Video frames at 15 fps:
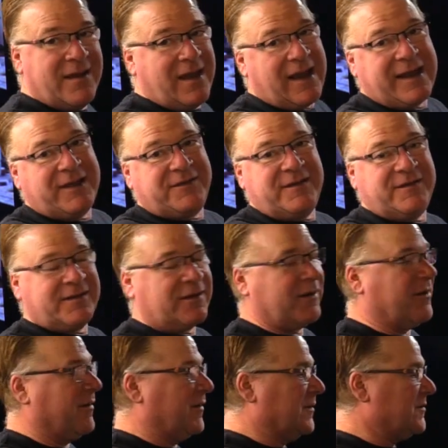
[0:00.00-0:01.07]
I guess he's
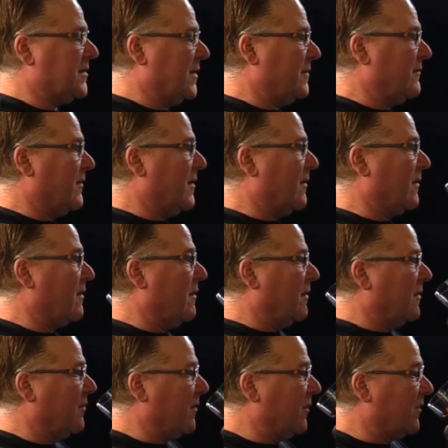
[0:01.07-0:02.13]
encouraging
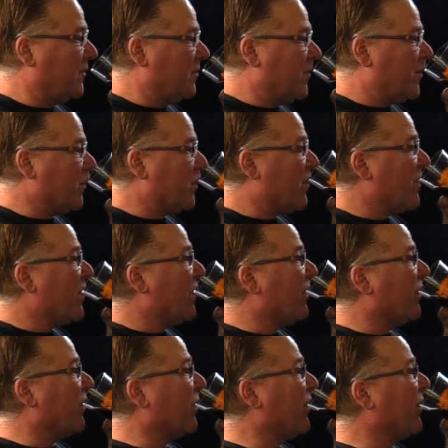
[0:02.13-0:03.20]
alcohol. This abuse. was din.
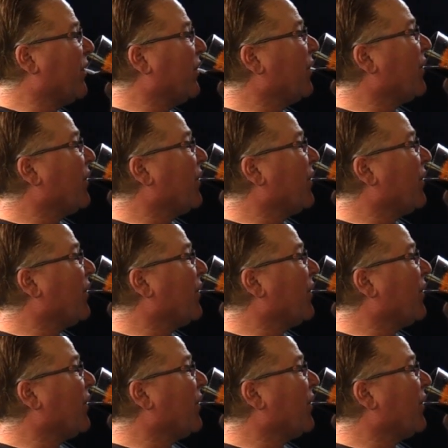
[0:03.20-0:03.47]
Mm-hmm.